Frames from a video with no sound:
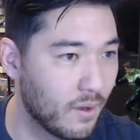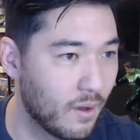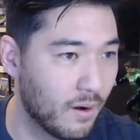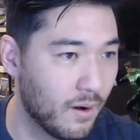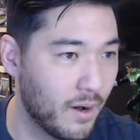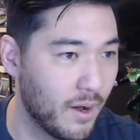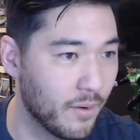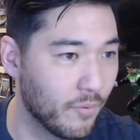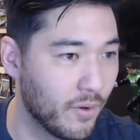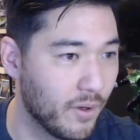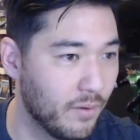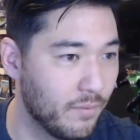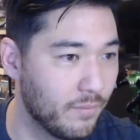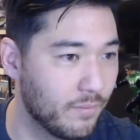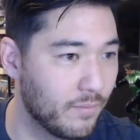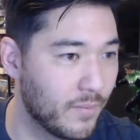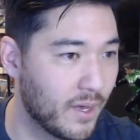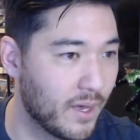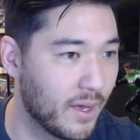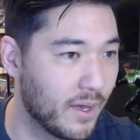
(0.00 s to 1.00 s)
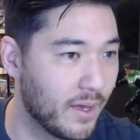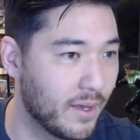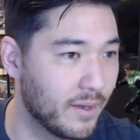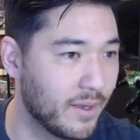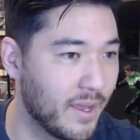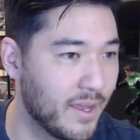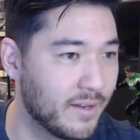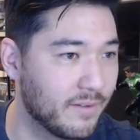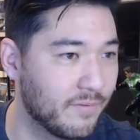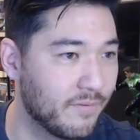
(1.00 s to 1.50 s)
right, well, I
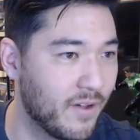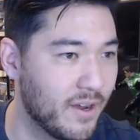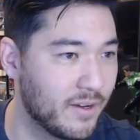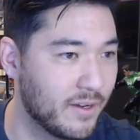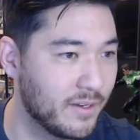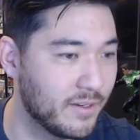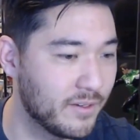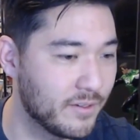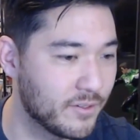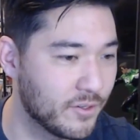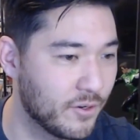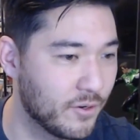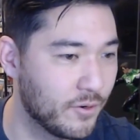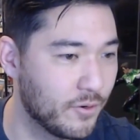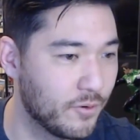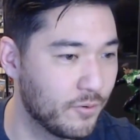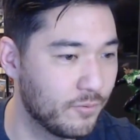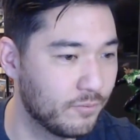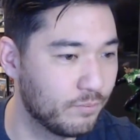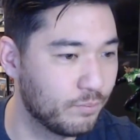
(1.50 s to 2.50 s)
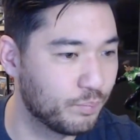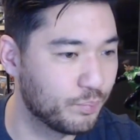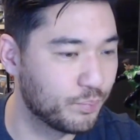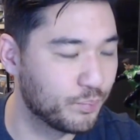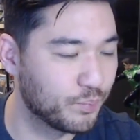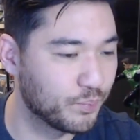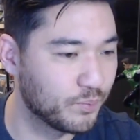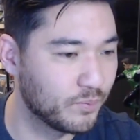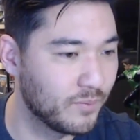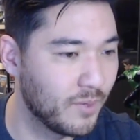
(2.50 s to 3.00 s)
can't find it, so
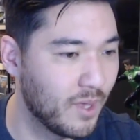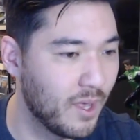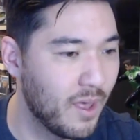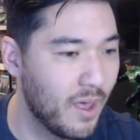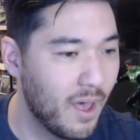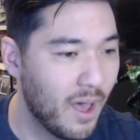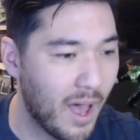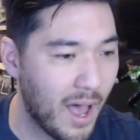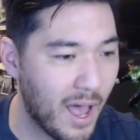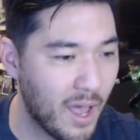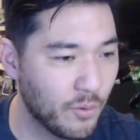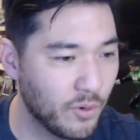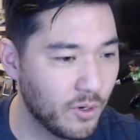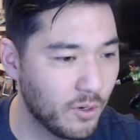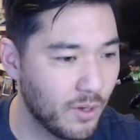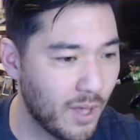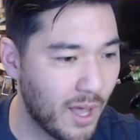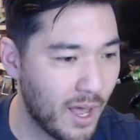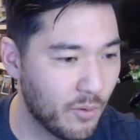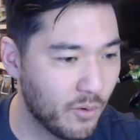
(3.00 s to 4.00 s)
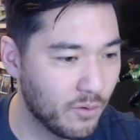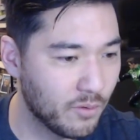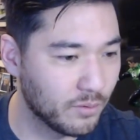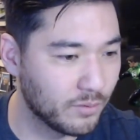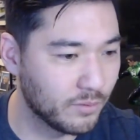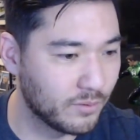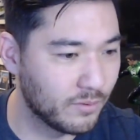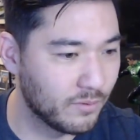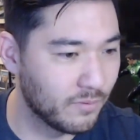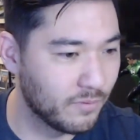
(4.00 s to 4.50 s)
I
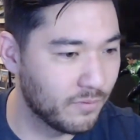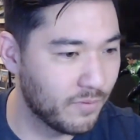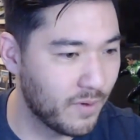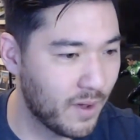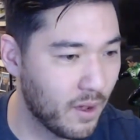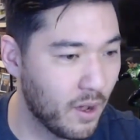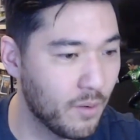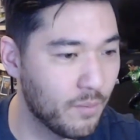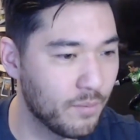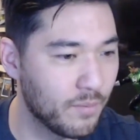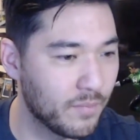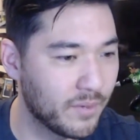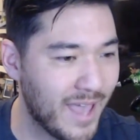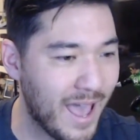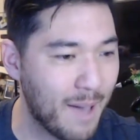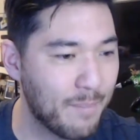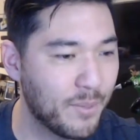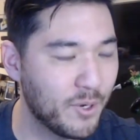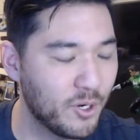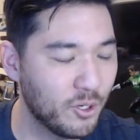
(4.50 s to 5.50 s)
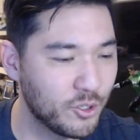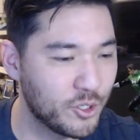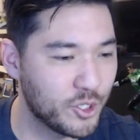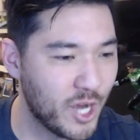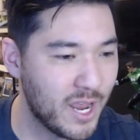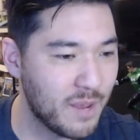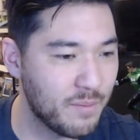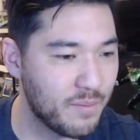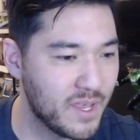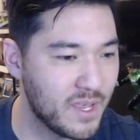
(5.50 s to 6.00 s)
will find. Oh, Capital
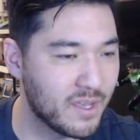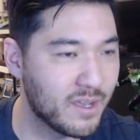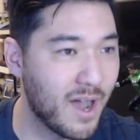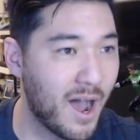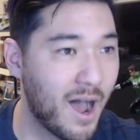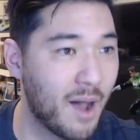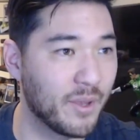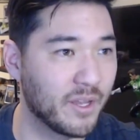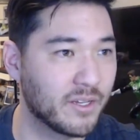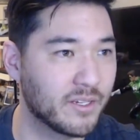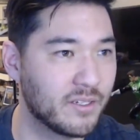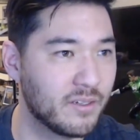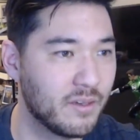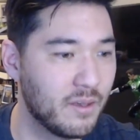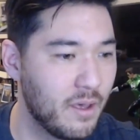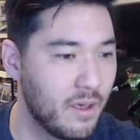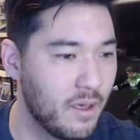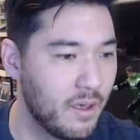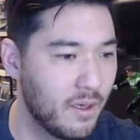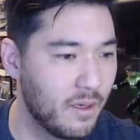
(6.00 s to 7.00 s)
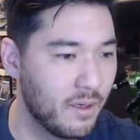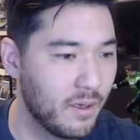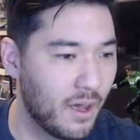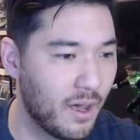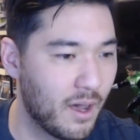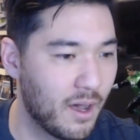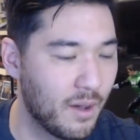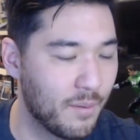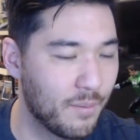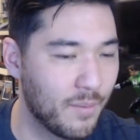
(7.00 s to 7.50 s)
JB Comics.
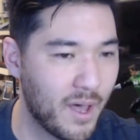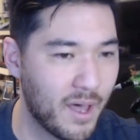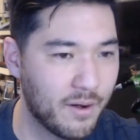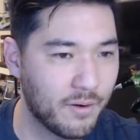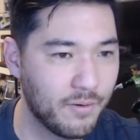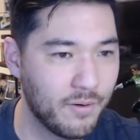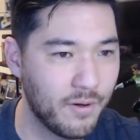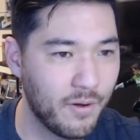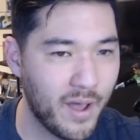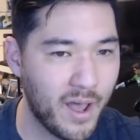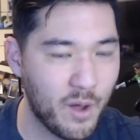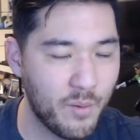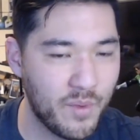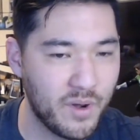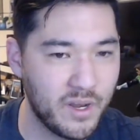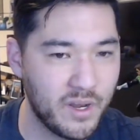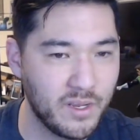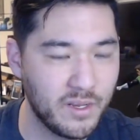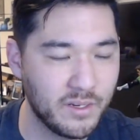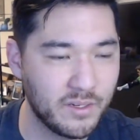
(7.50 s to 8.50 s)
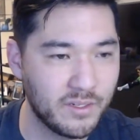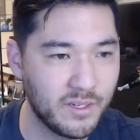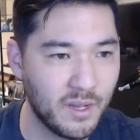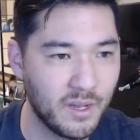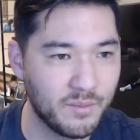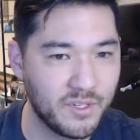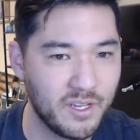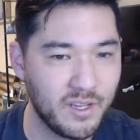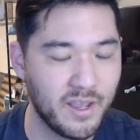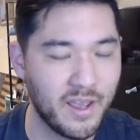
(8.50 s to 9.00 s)
I don't know how many
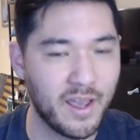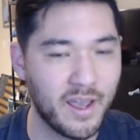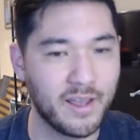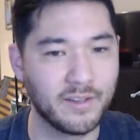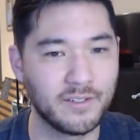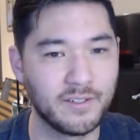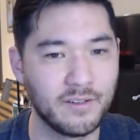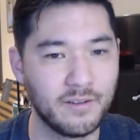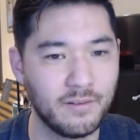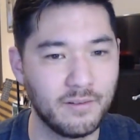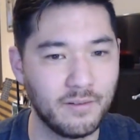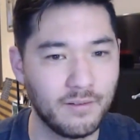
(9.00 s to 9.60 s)
subs he has.